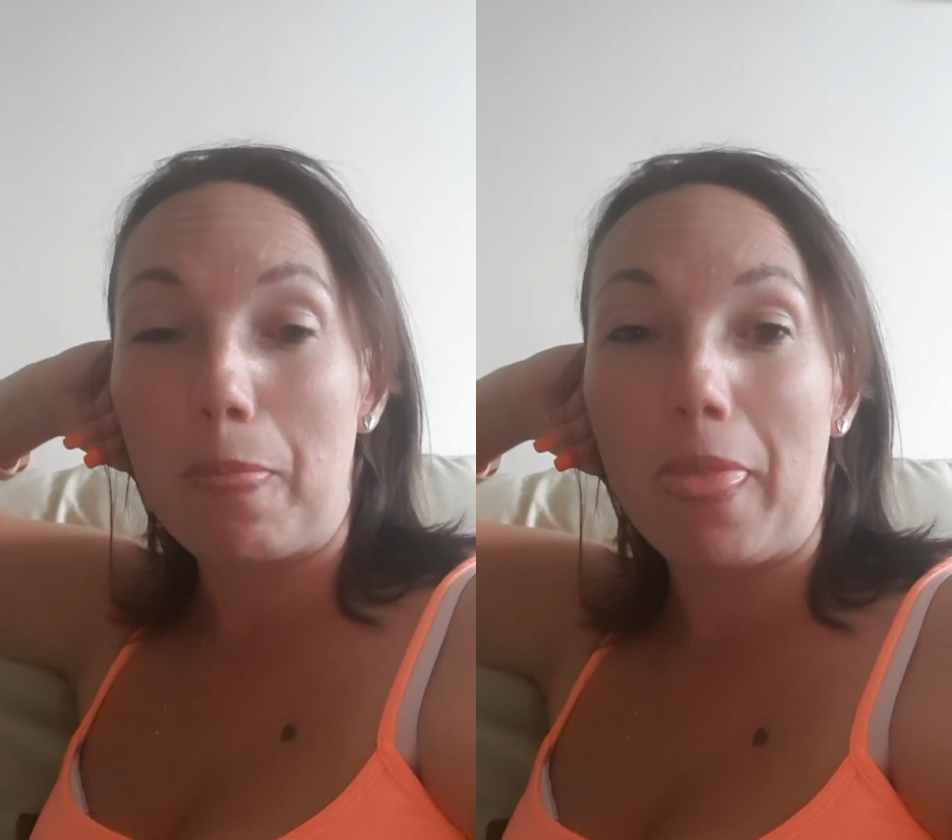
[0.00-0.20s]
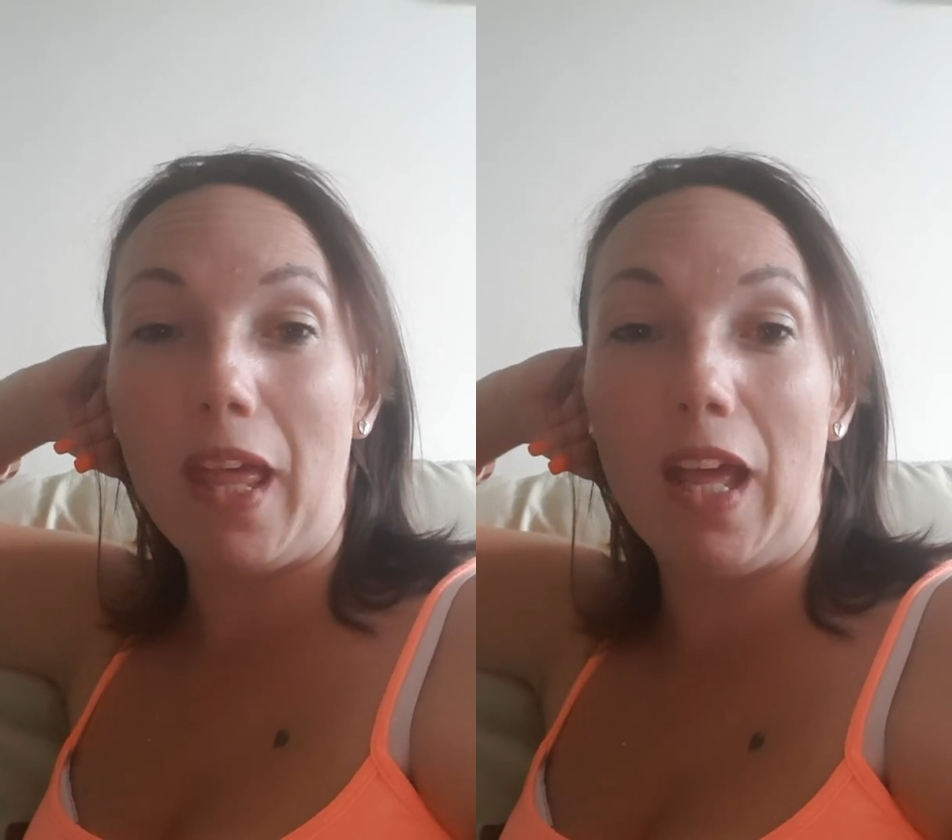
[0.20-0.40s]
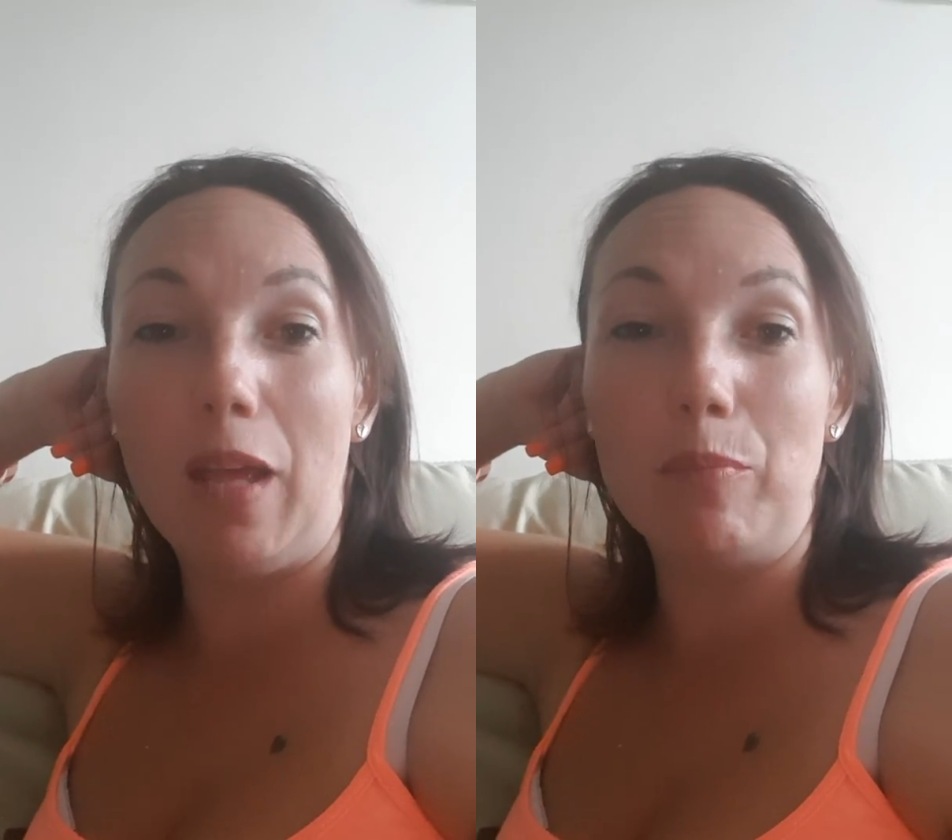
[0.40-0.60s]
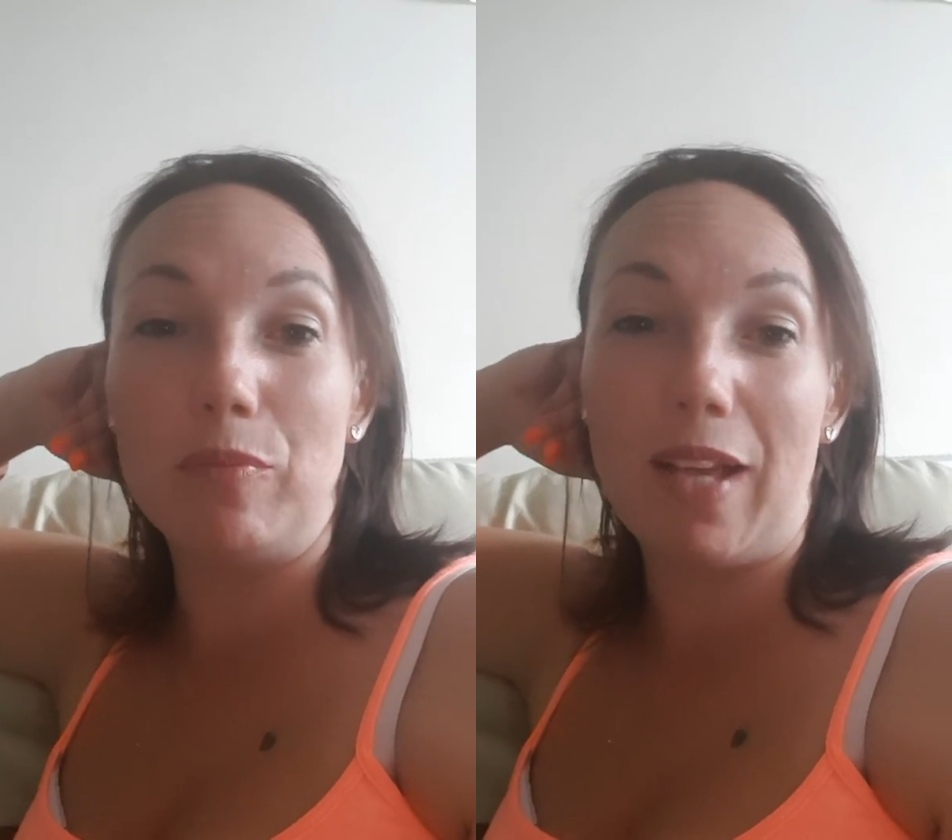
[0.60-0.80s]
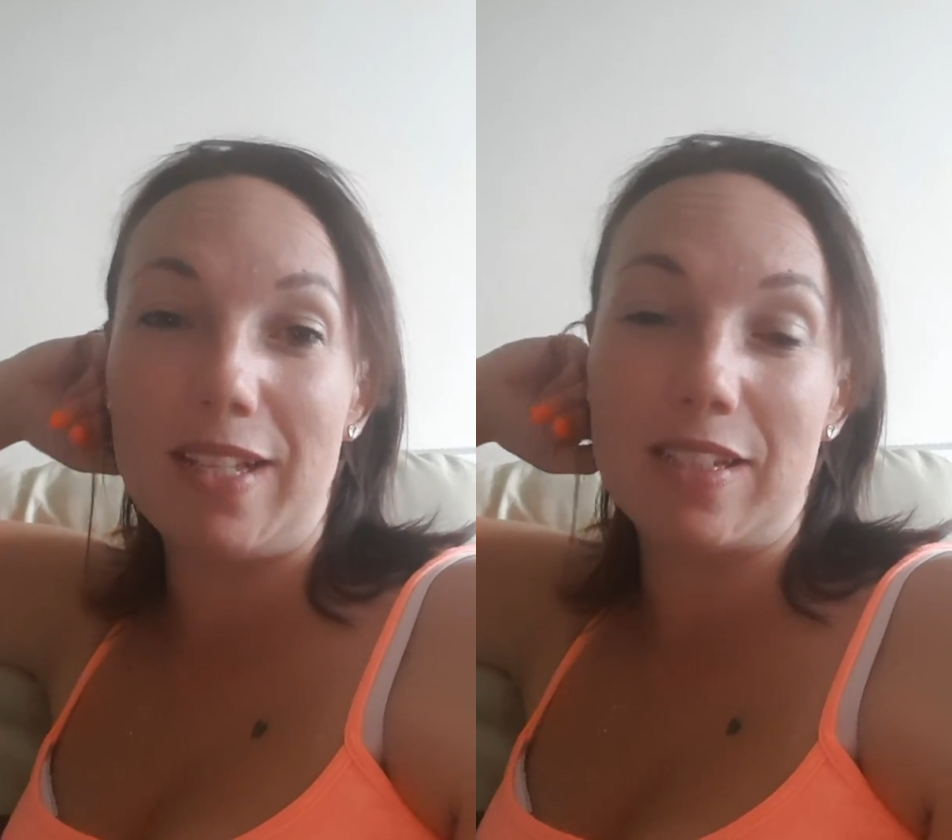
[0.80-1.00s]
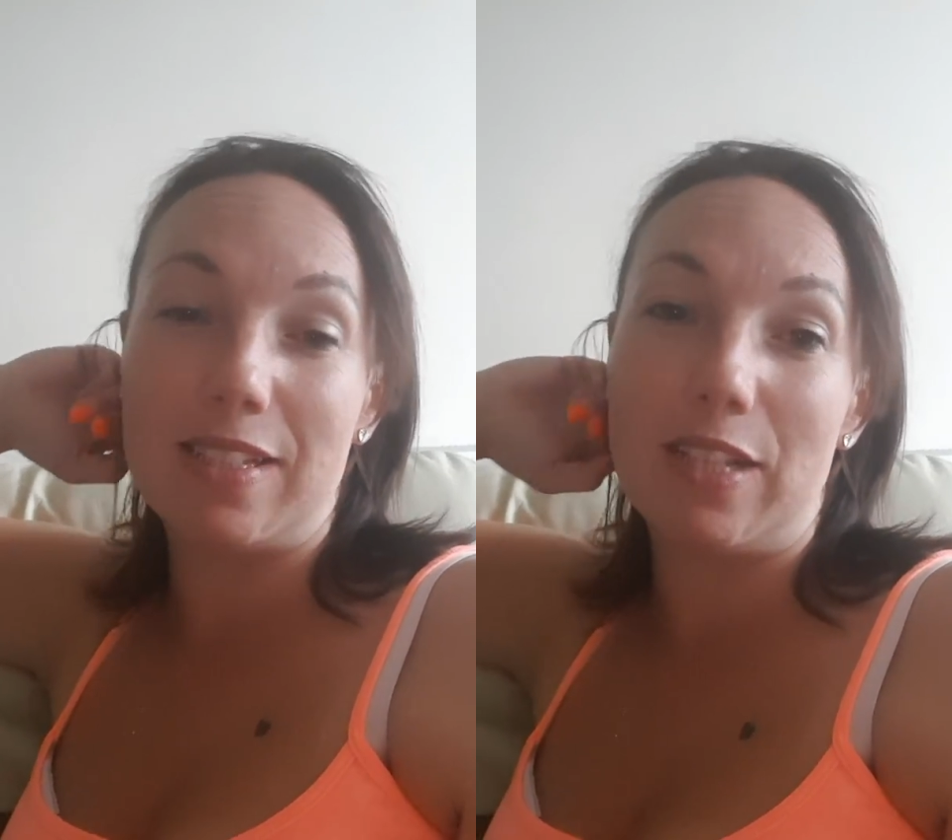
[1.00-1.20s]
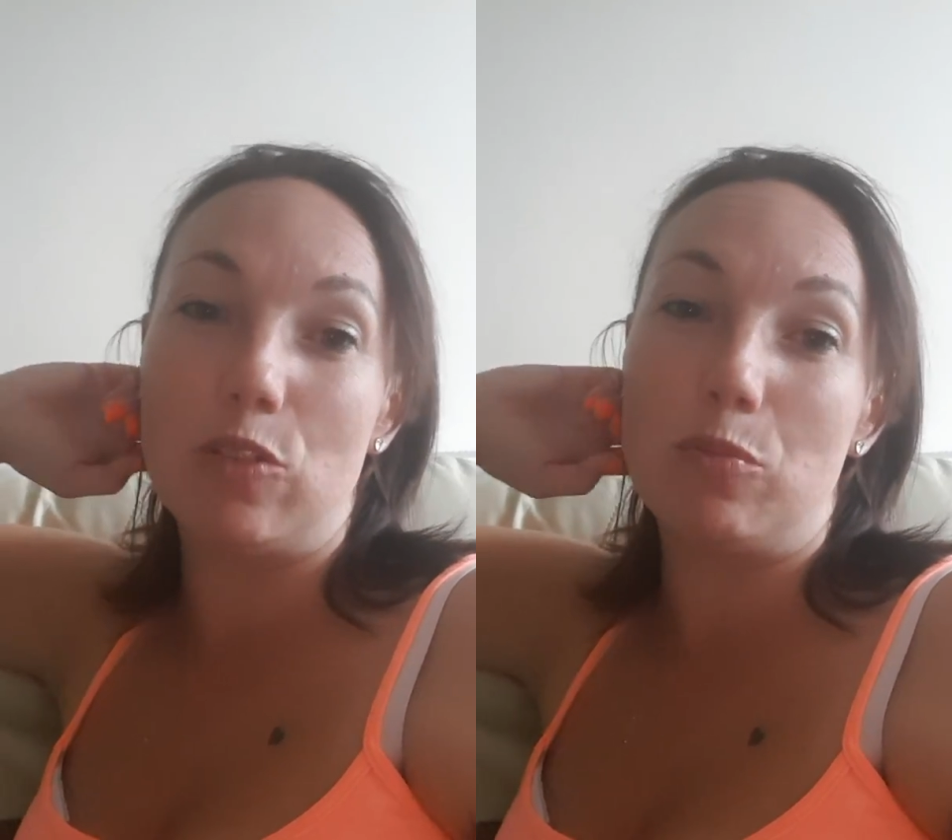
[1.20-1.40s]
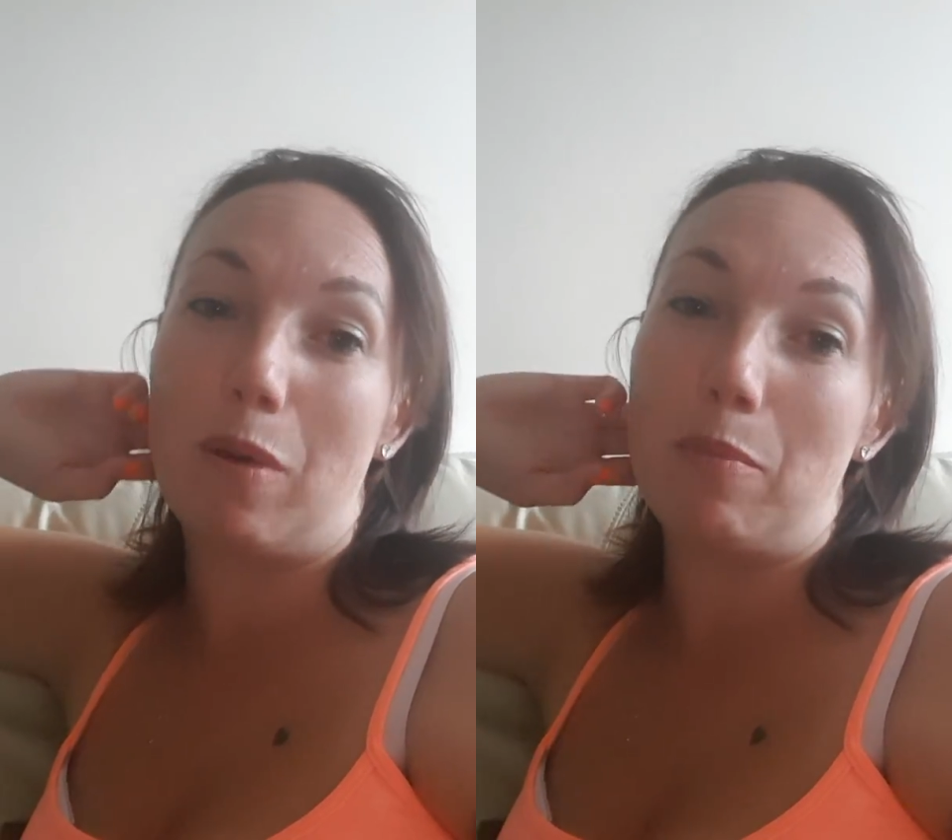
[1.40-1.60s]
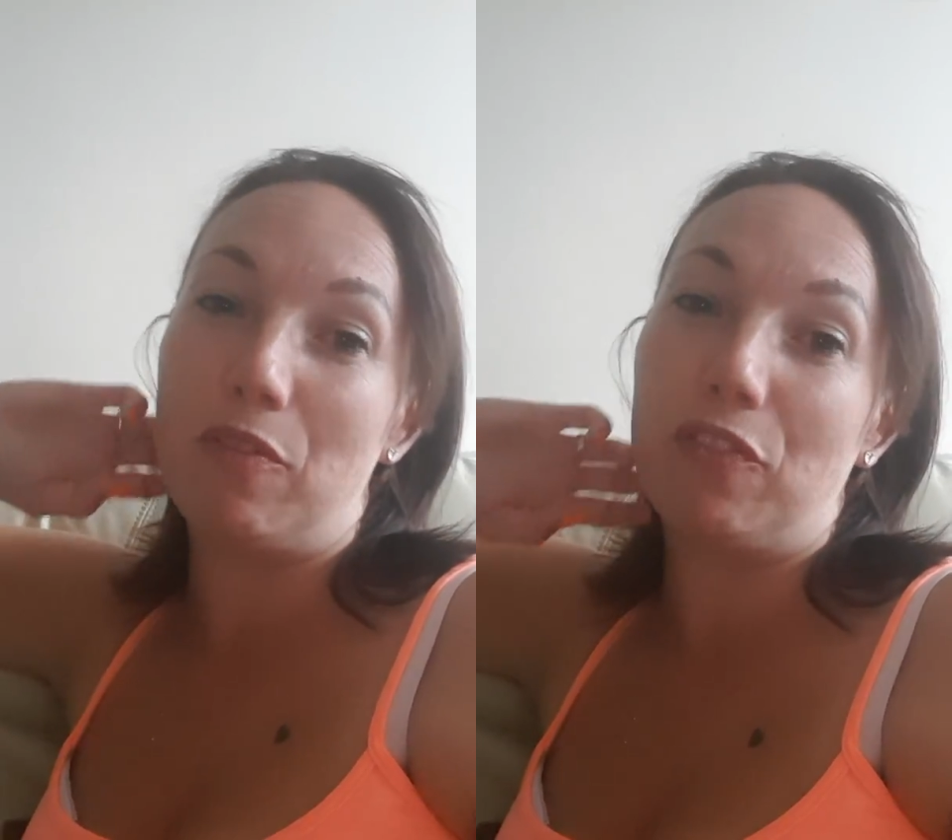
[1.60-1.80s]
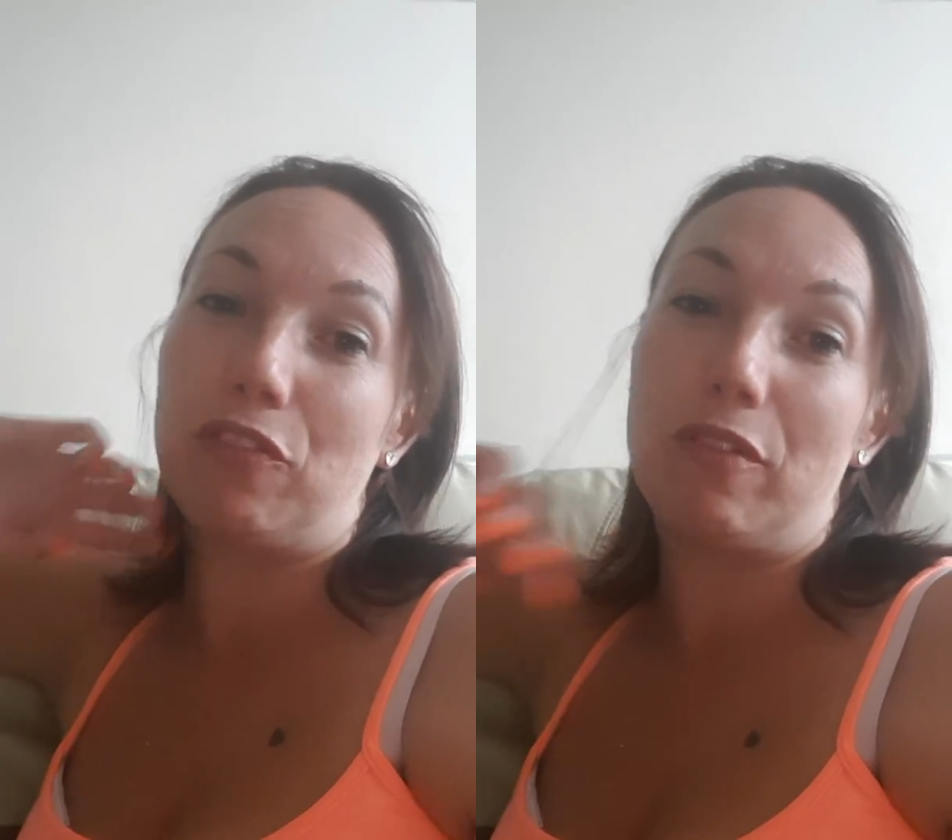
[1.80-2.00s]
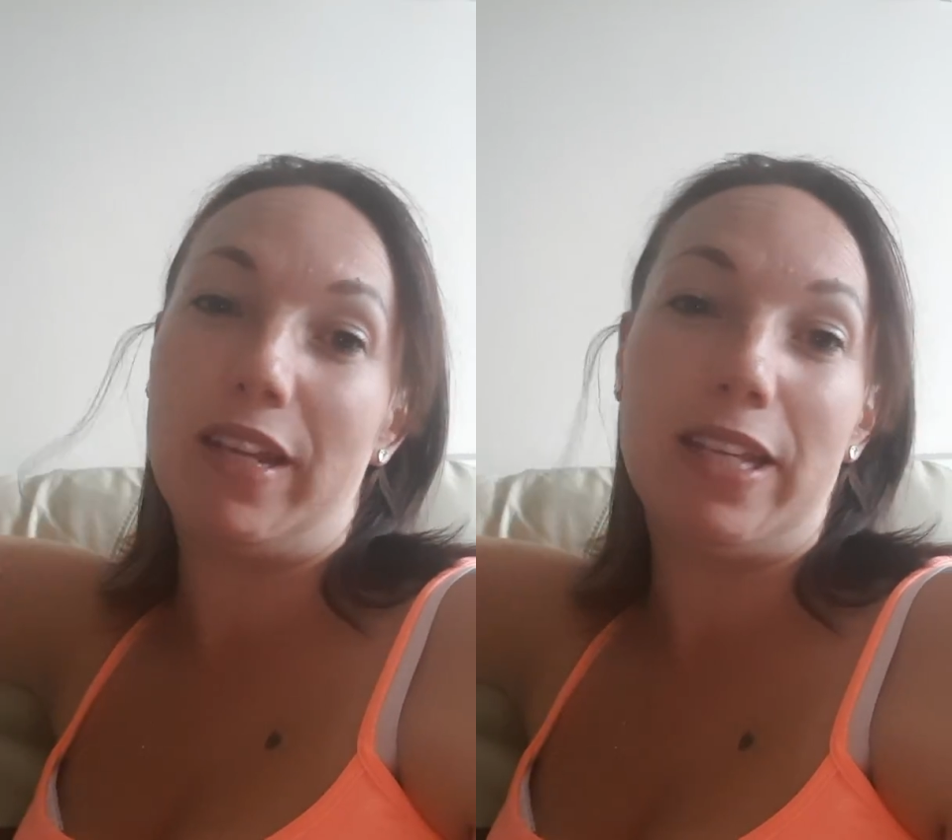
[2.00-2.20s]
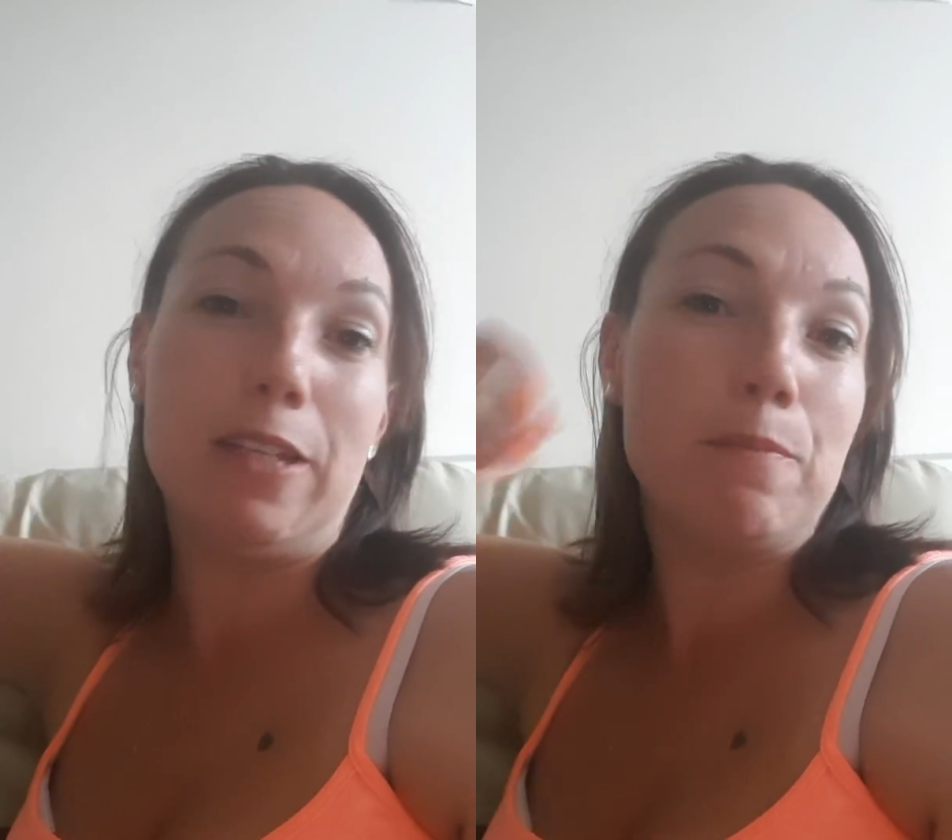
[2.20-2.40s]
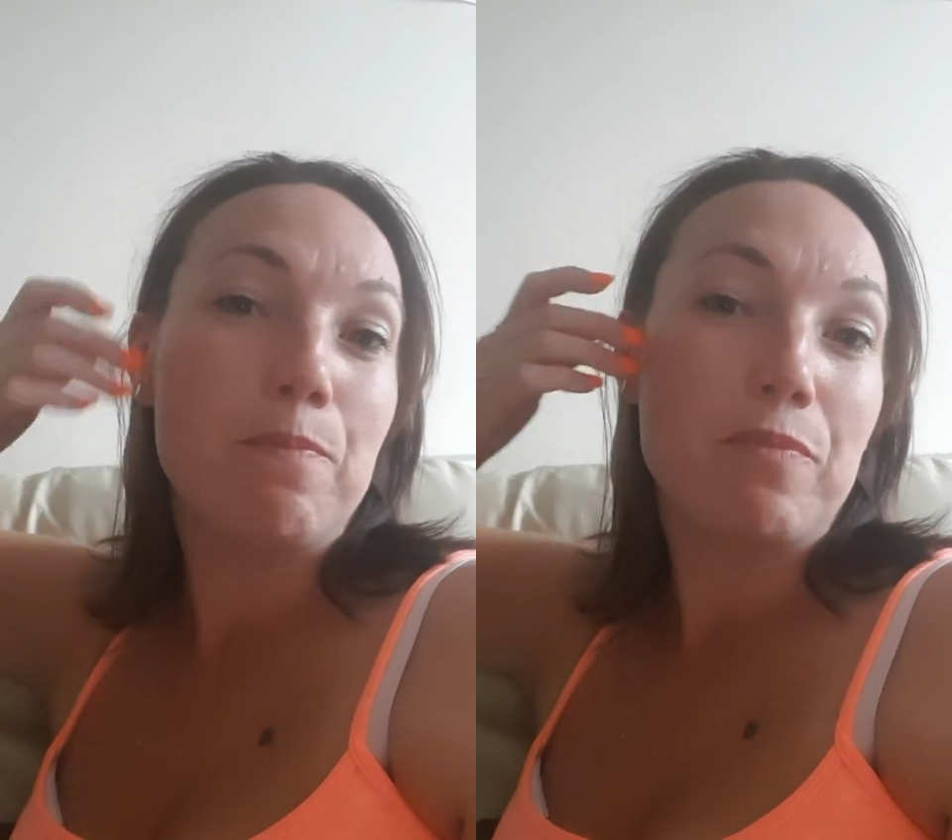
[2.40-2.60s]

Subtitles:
As a single mum of three,